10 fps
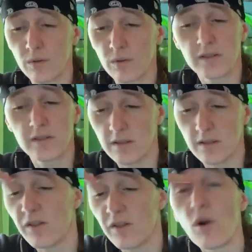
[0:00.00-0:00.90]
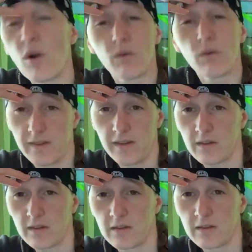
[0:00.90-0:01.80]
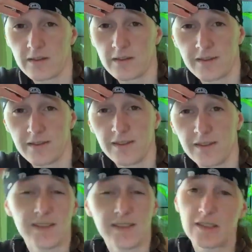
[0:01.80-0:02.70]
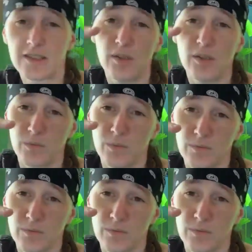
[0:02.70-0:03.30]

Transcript: is something wrong with it. That's you.